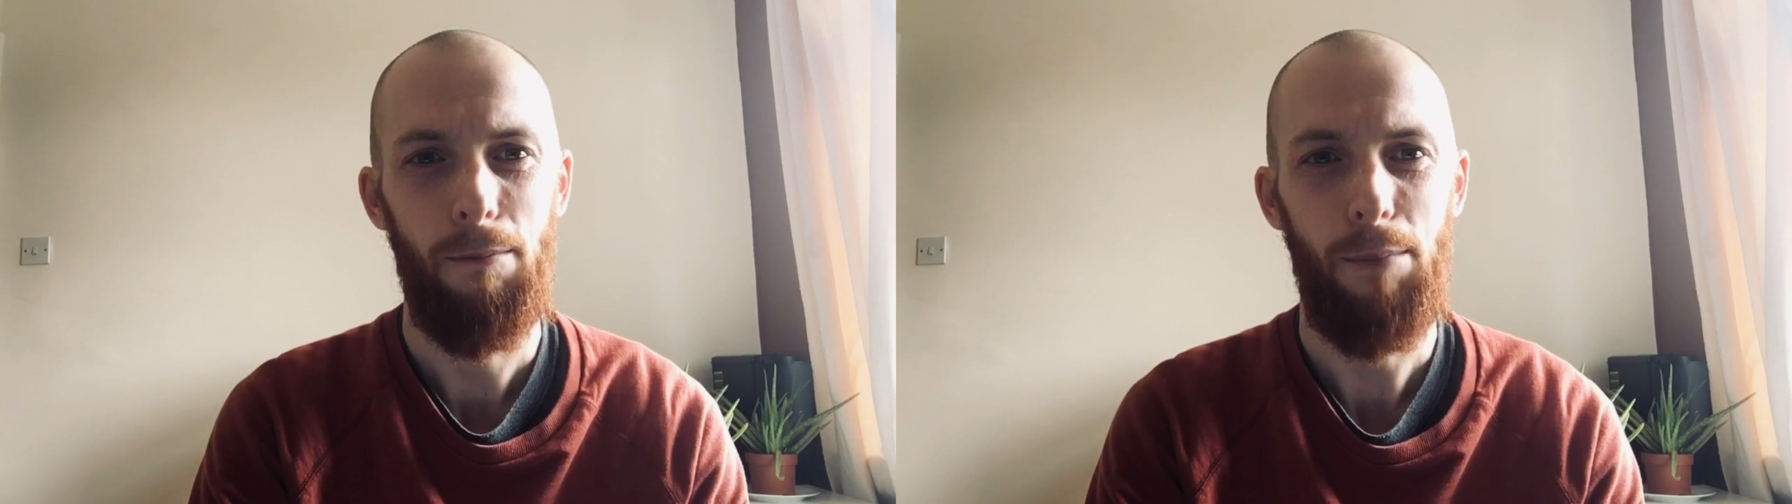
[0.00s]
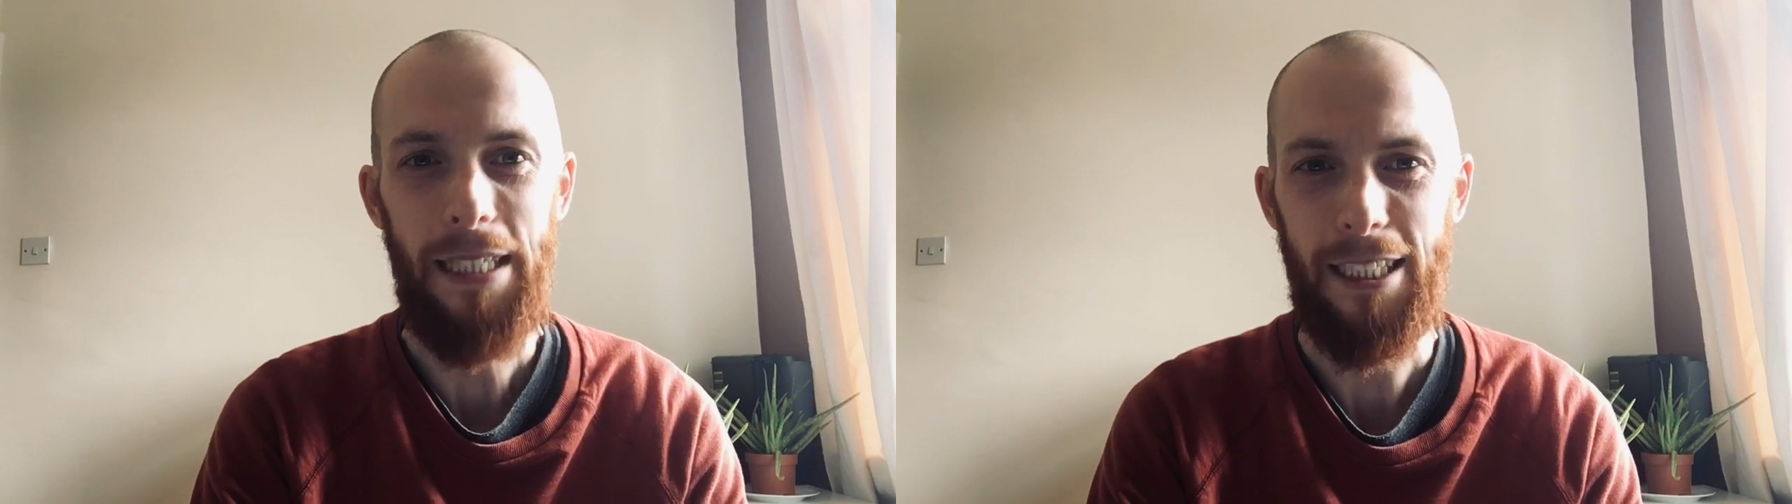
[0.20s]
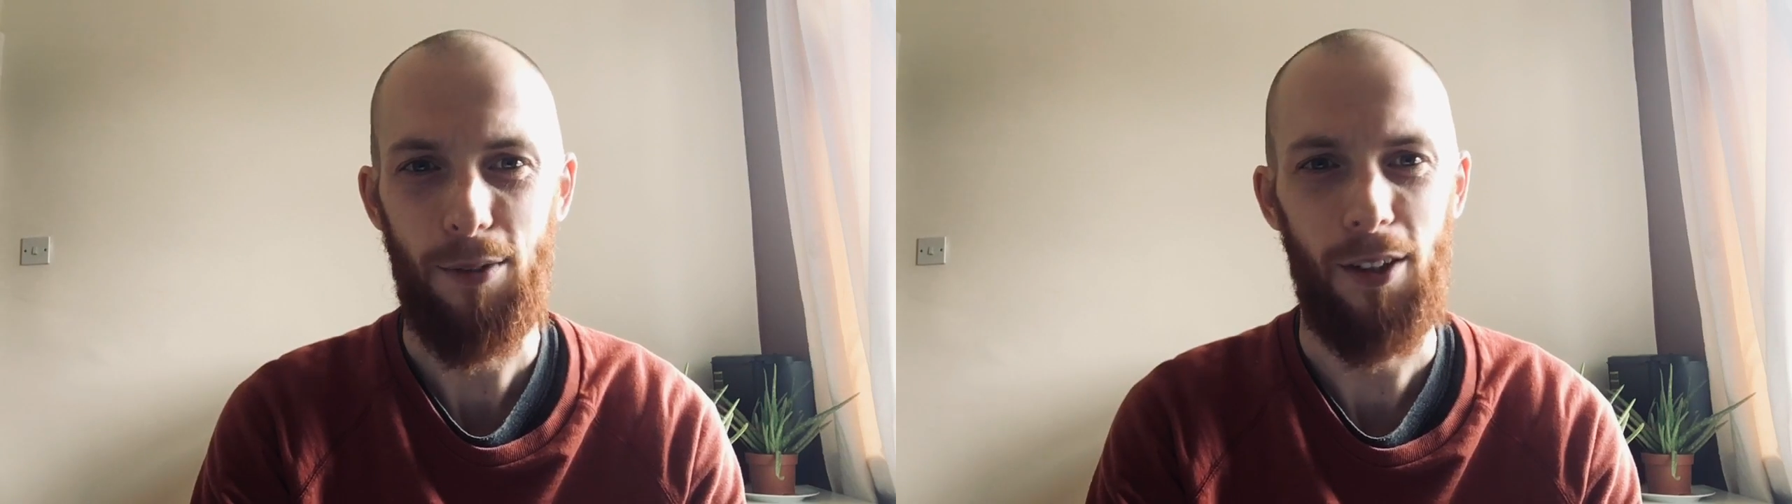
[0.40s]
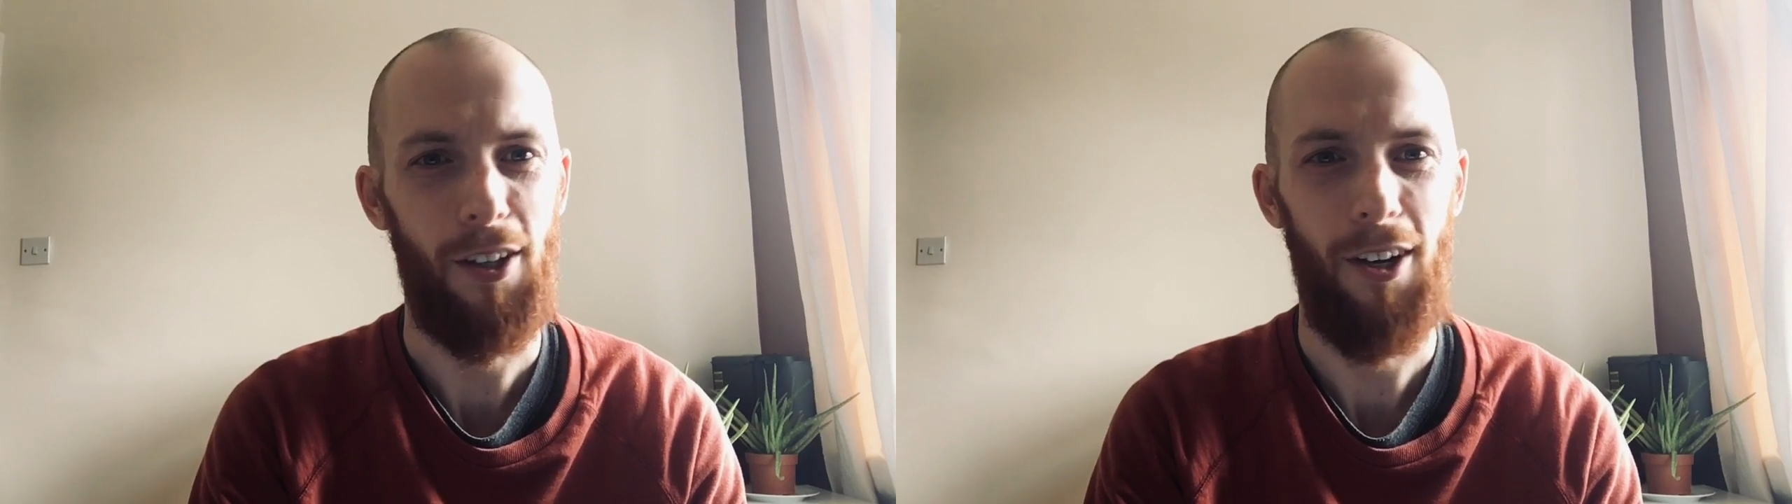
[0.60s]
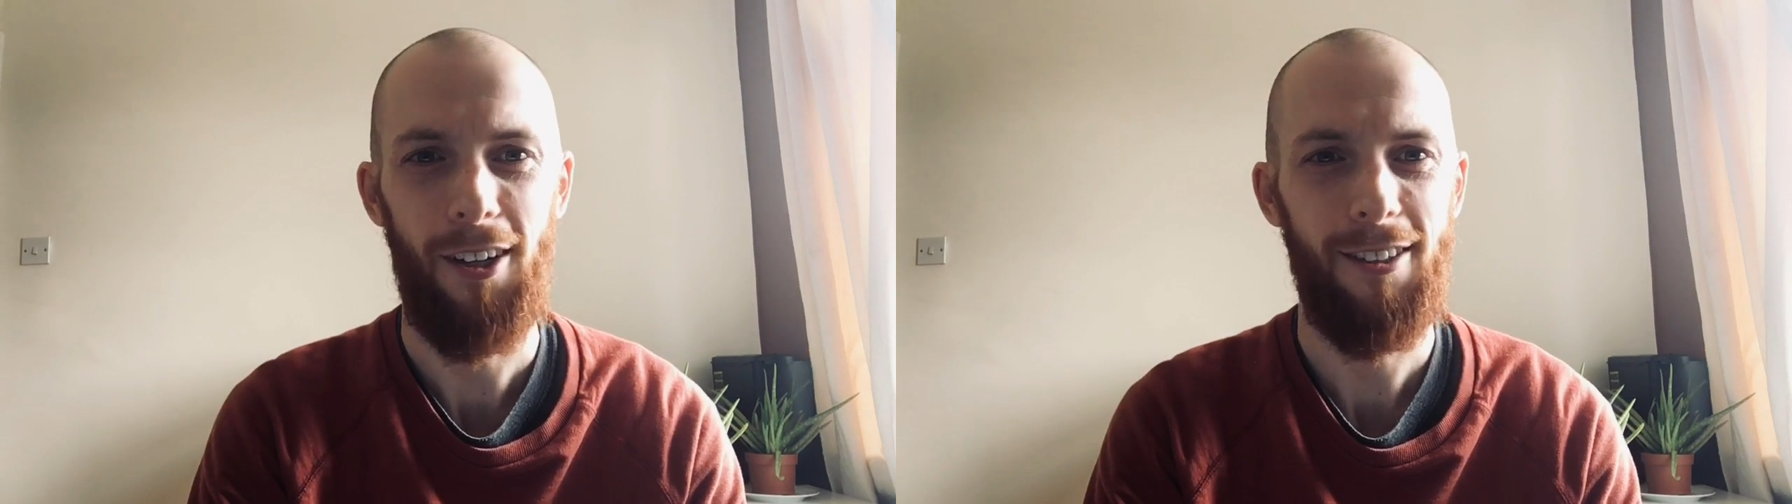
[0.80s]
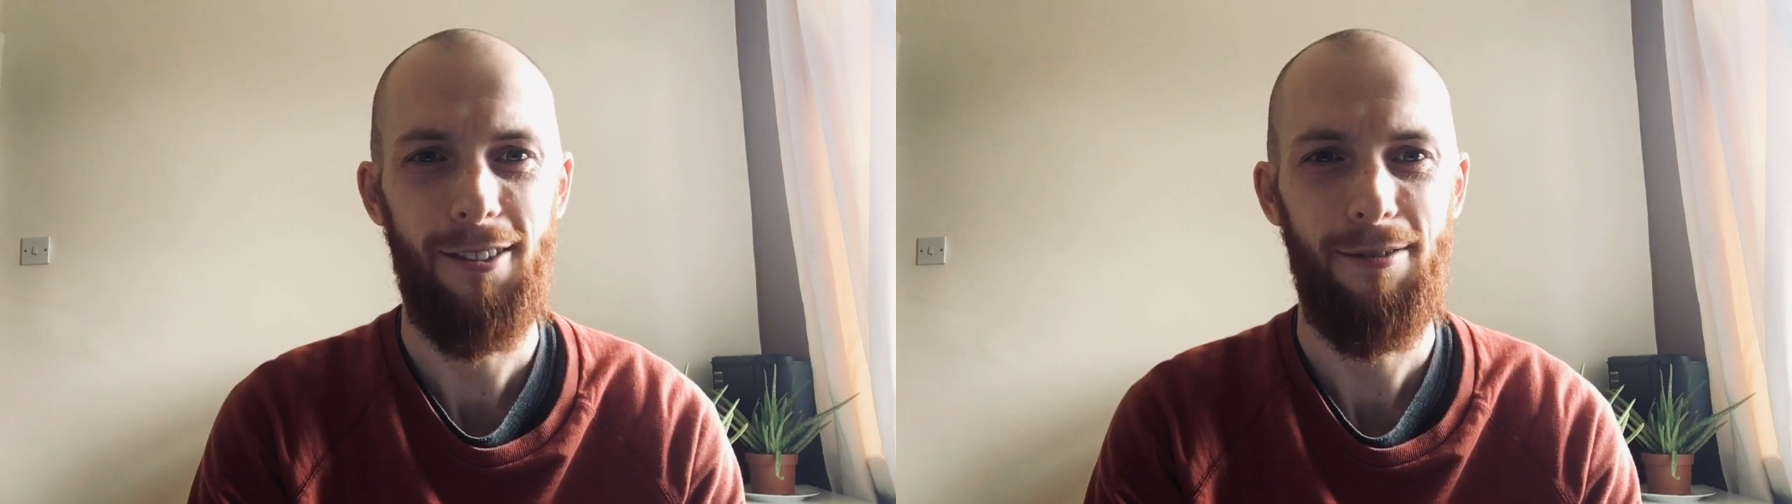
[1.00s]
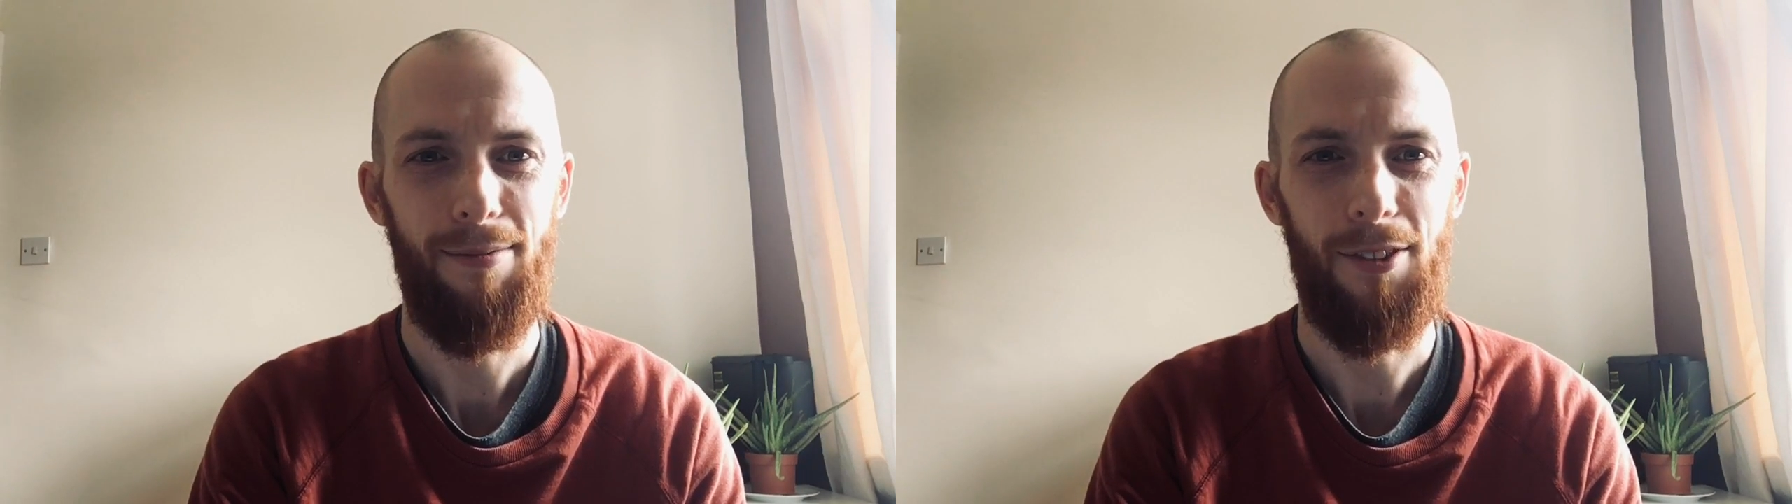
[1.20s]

peace with God